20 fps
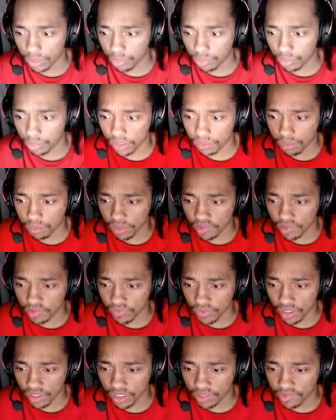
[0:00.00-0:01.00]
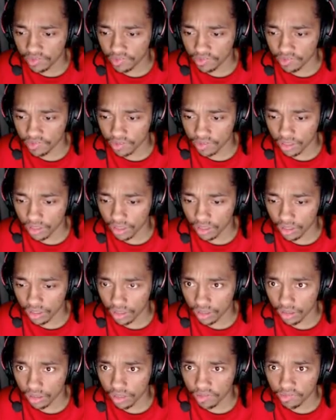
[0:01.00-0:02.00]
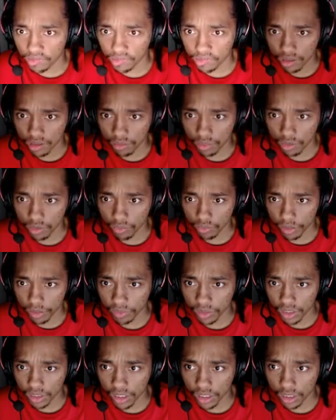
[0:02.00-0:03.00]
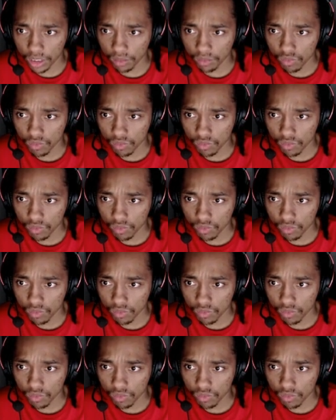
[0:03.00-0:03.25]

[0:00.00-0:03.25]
played Misfits and let's see. Let me go bring up the game.